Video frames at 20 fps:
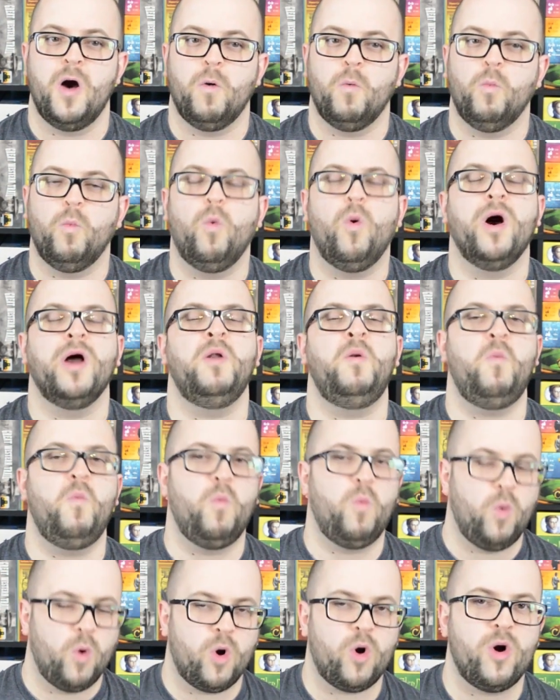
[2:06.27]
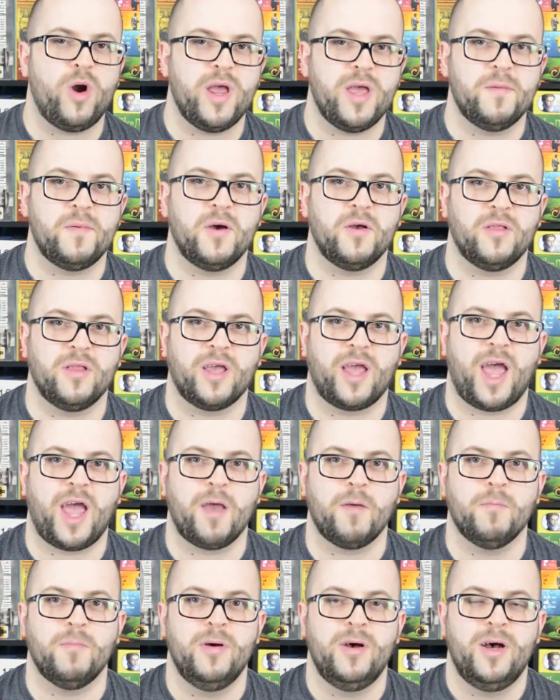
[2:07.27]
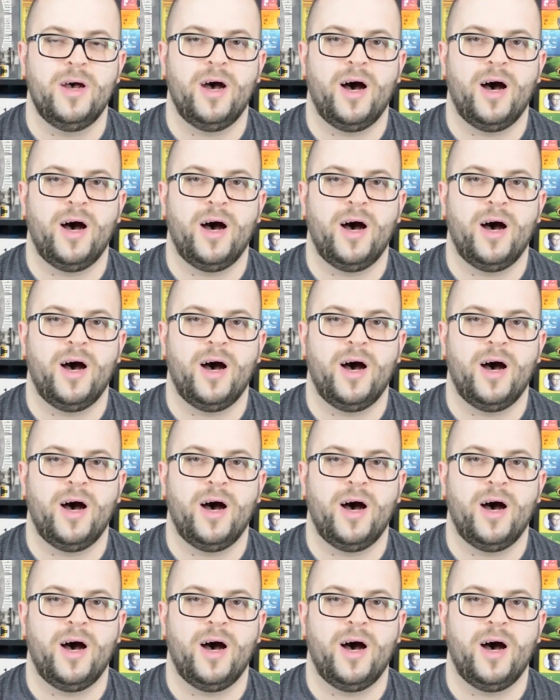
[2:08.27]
one worry about the game,